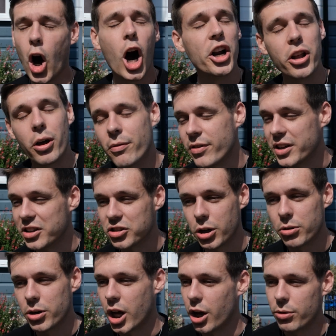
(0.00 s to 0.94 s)
I don't think
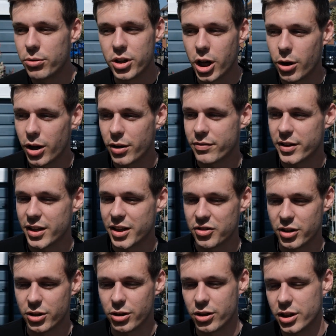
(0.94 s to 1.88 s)
so. No. I think there's
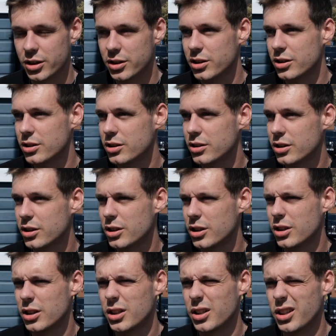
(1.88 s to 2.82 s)
a lot
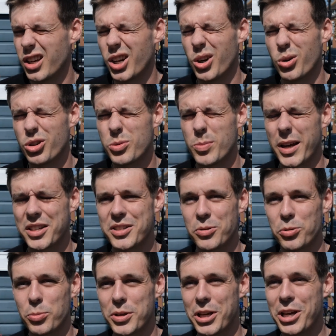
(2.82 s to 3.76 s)
of space
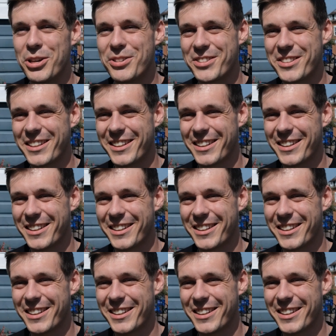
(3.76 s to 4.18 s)
still to be used.